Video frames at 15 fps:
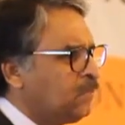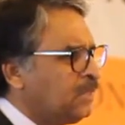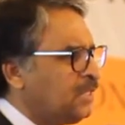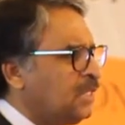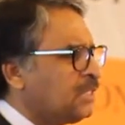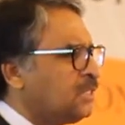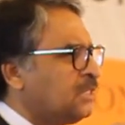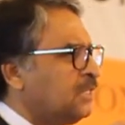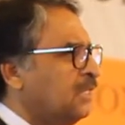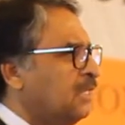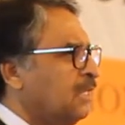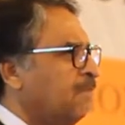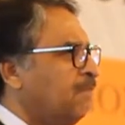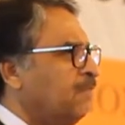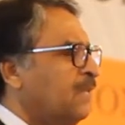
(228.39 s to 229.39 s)
just
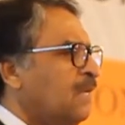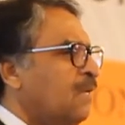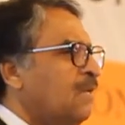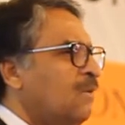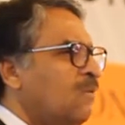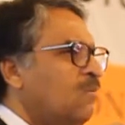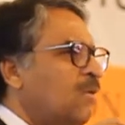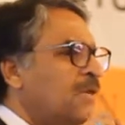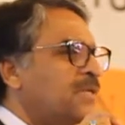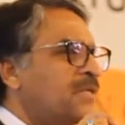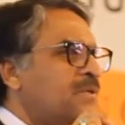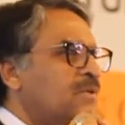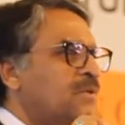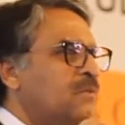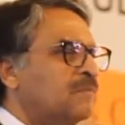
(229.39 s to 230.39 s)

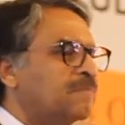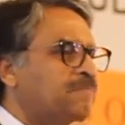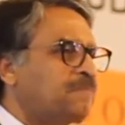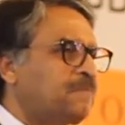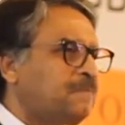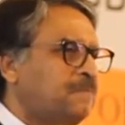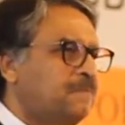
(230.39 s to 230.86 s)
wanted to